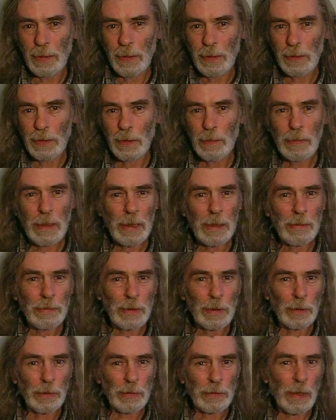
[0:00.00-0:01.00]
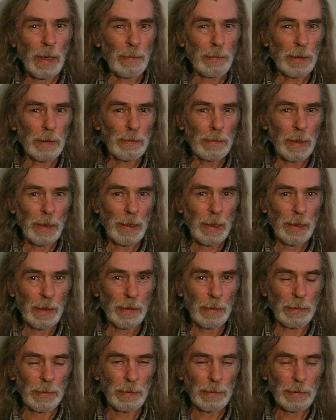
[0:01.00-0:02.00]
You may feel trapped by
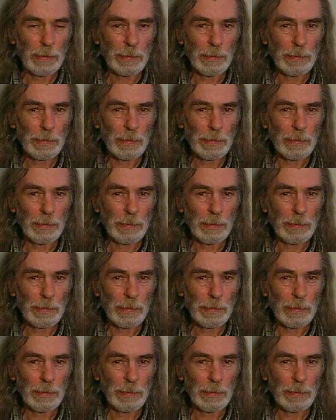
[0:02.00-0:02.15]
health,